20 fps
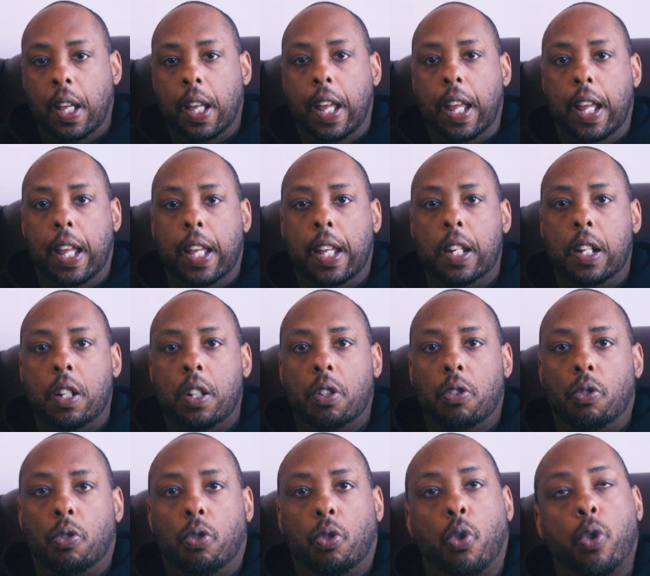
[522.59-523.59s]
And
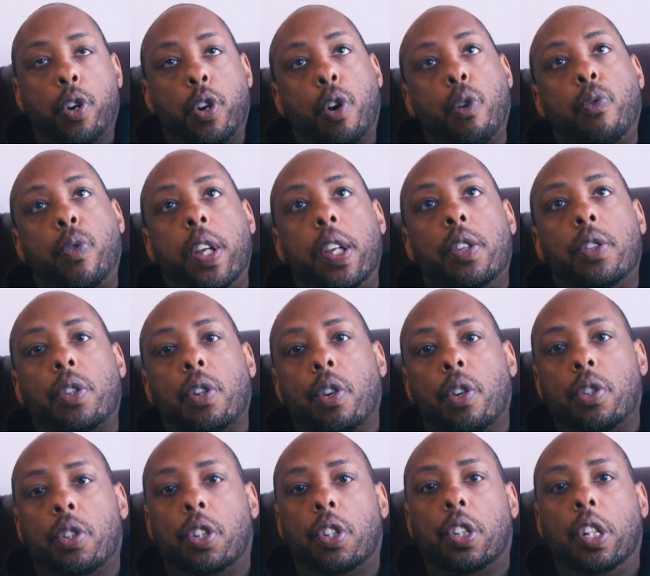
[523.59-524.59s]
on her
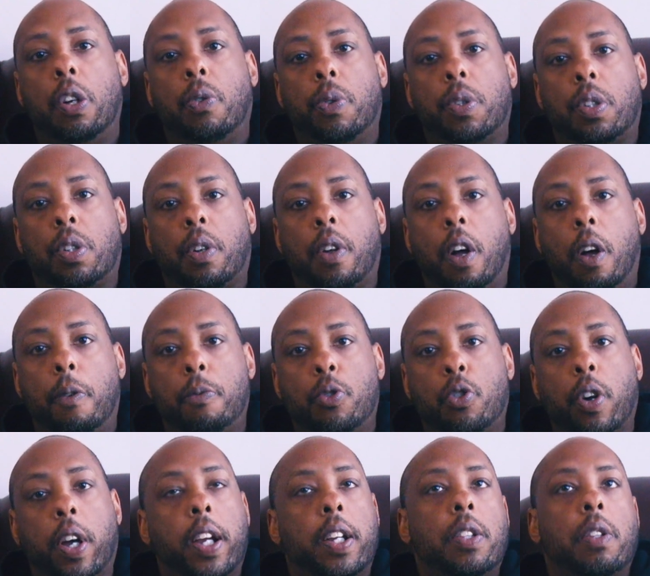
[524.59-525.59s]
research, she was
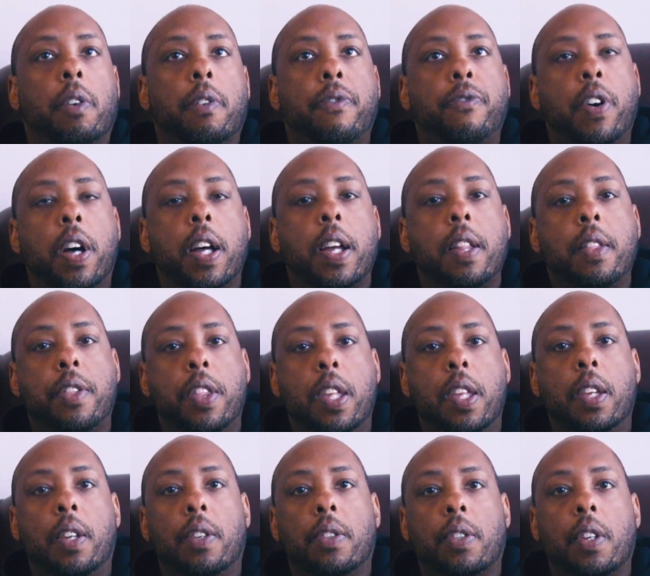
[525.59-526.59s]
trying to find
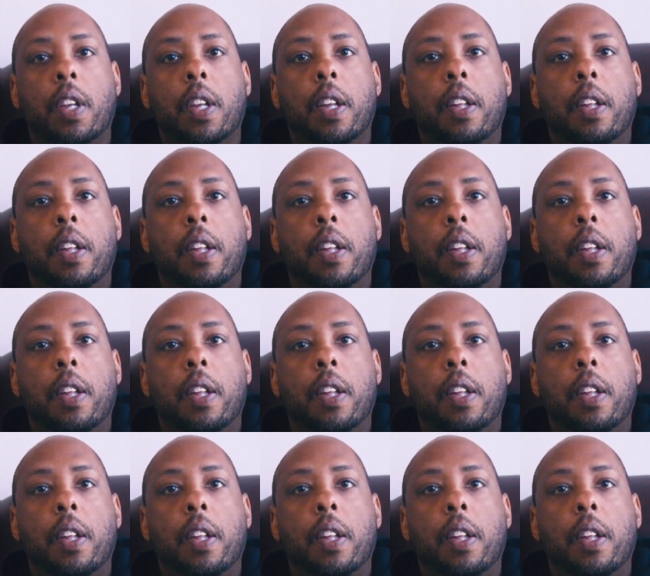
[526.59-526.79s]
things